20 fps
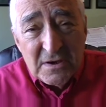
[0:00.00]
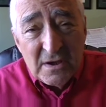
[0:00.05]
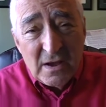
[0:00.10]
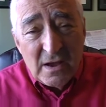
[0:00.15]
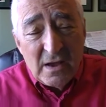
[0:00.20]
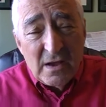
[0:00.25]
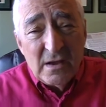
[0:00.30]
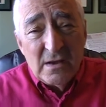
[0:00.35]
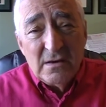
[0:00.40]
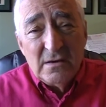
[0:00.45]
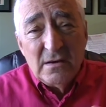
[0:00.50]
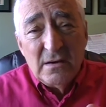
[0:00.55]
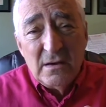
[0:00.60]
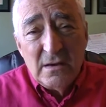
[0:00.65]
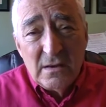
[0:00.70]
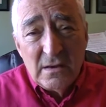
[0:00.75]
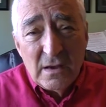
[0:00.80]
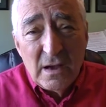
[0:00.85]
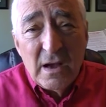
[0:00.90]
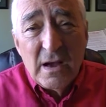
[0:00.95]
And
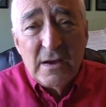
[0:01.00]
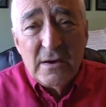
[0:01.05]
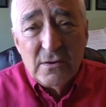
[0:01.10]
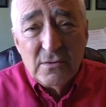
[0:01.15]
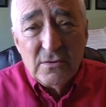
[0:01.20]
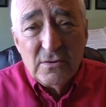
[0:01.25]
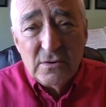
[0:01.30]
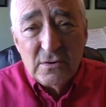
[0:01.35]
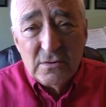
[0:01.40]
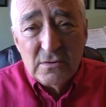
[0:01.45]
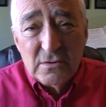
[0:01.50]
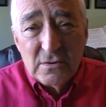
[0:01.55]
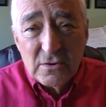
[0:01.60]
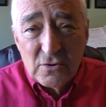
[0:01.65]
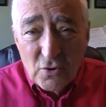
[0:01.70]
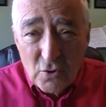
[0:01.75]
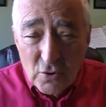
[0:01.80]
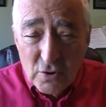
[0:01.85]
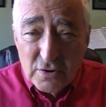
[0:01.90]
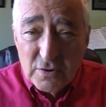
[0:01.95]
he hired the
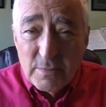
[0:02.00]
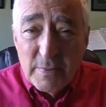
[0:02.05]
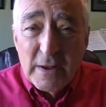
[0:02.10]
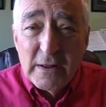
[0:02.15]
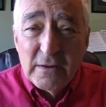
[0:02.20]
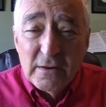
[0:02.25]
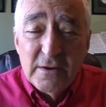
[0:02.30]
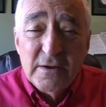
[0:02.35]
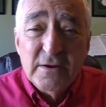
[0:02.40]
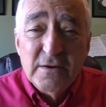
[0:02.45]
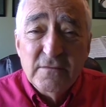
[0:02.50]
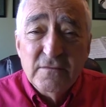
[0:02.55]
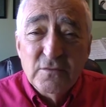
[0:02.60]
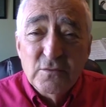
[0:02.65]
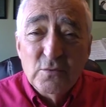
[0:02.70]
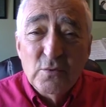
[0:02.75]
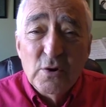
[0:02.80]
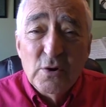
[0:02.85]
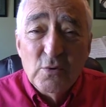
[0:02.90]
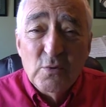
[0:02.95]
corps de ballet of the
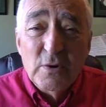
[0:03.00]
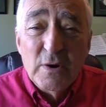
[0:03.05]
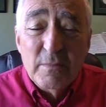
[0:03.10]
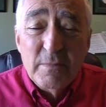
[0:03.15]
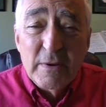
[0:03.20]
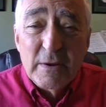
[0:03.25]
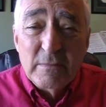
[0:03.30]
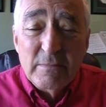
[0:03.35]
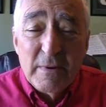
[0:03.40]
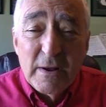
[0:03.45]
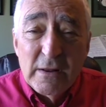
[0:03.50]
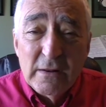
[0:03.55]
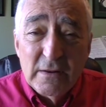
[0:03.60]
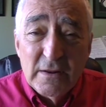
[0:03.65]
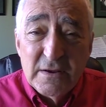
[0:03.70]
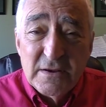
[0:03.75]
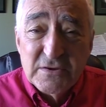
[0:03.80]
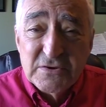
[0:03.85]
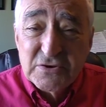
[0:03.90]
Royal Winnipeg Ballet.